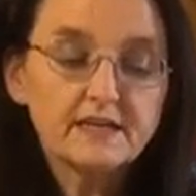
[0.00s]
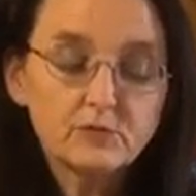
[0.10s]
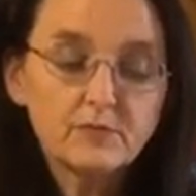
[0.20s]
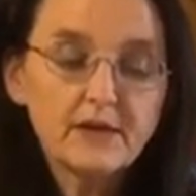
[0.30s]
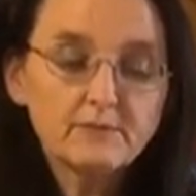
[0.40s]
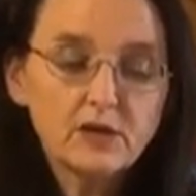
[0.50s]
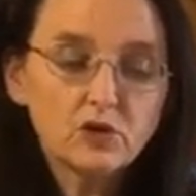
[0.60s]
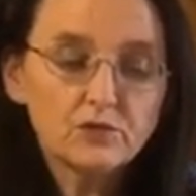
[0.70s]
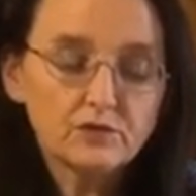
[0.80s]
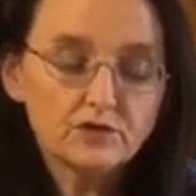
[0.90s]
but make
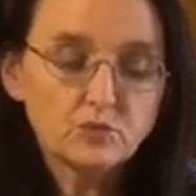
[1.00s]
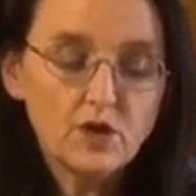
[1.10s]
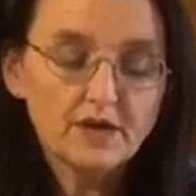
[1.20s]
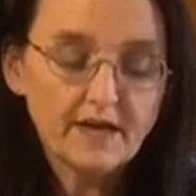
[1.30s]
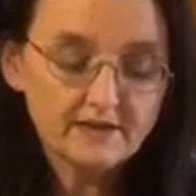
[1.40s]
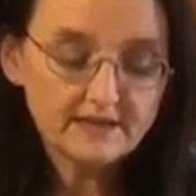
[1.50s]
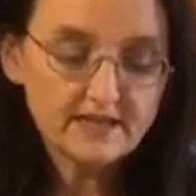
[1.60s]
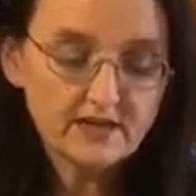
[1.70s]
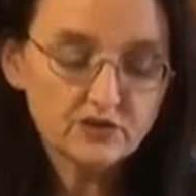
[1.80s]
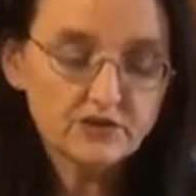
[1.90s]
your first one in the
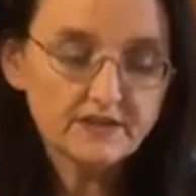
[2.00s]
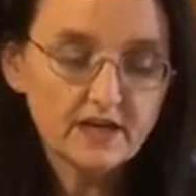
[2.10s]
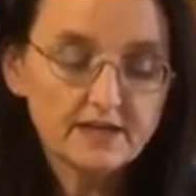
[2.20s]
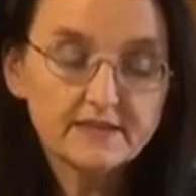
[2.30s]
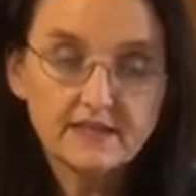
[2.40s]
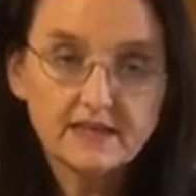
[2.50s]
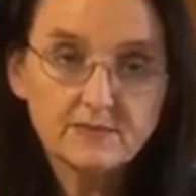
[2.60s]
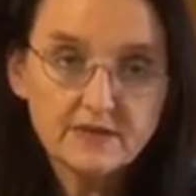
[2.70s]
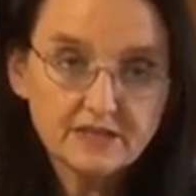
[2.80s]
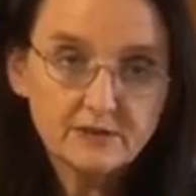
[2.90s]
standard size, I think the
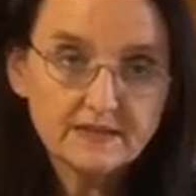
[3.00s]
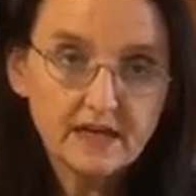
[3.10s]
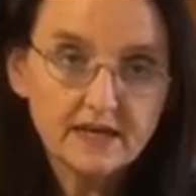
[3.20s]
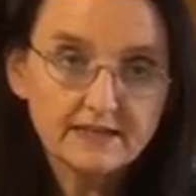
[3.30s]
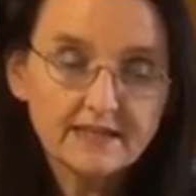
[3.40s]
medium size,